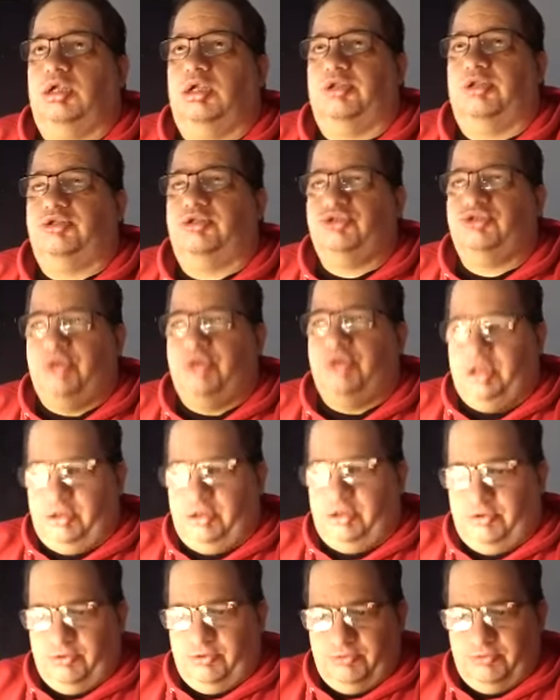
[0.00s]

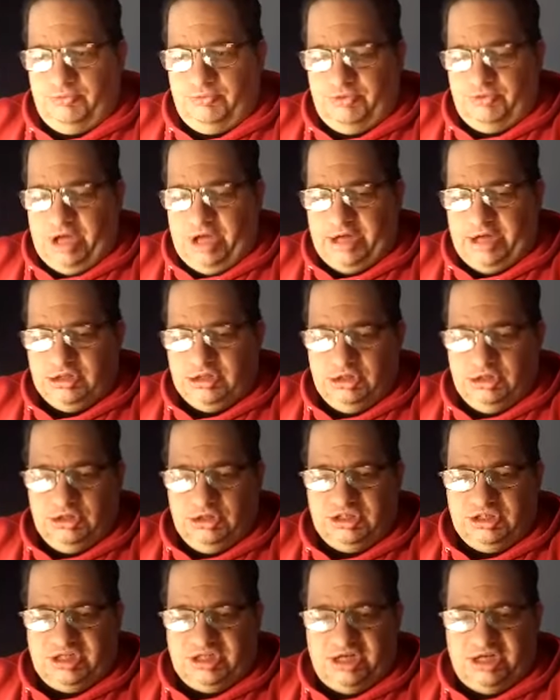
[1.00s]
trailer
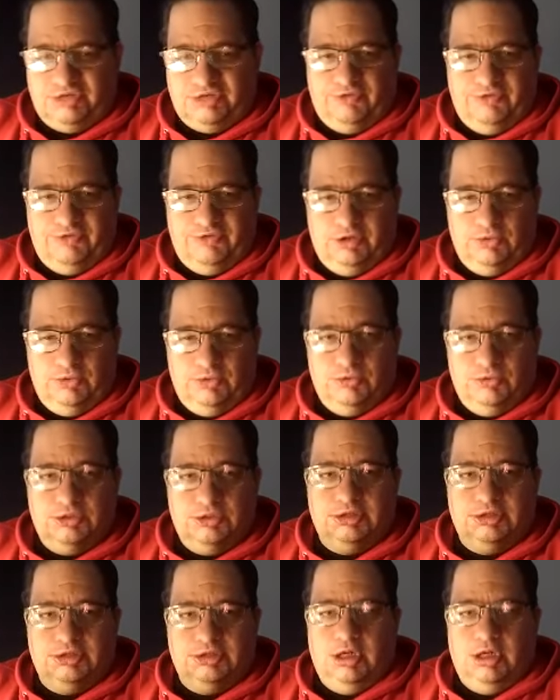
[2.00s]
reactions / reviews,
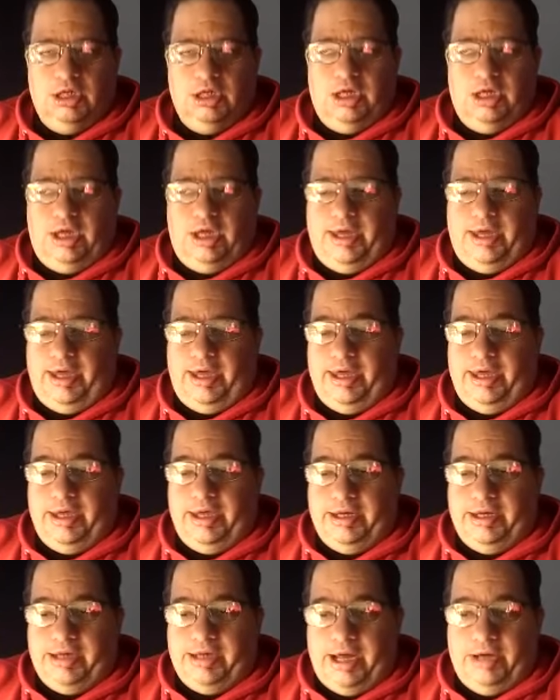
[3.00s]

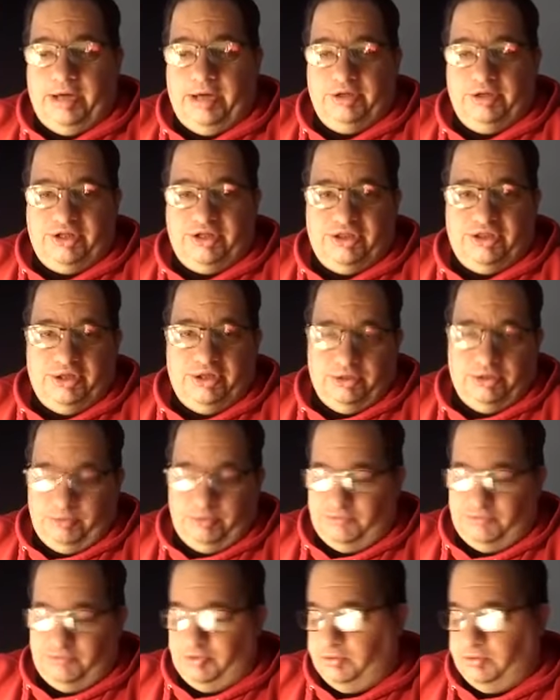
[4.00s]
and out of the theater
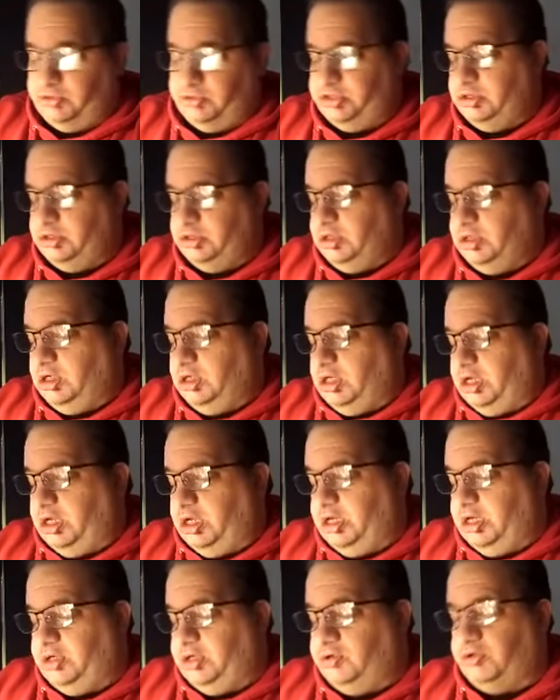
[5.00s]
reviews.
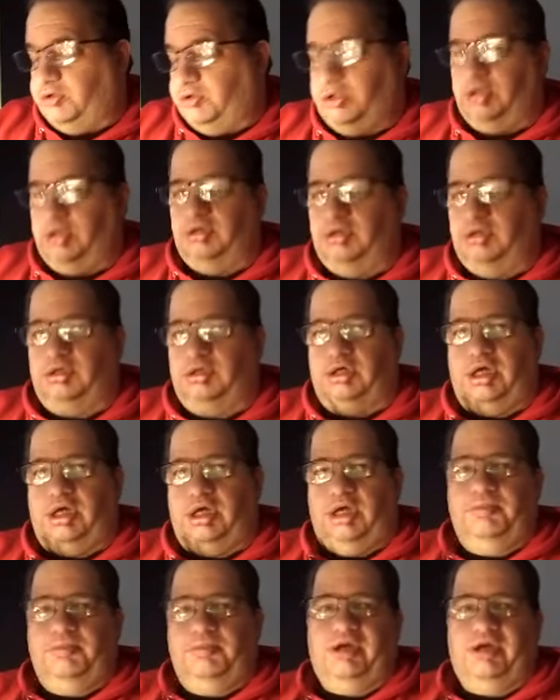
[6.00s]
And her
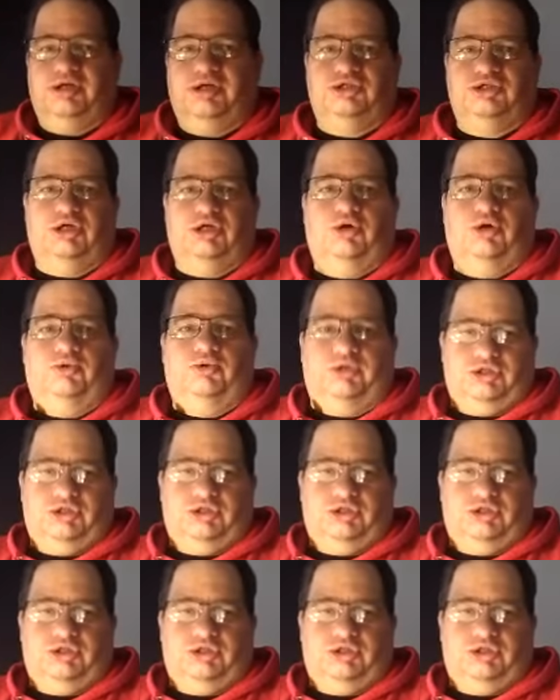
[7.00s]
Apex show, the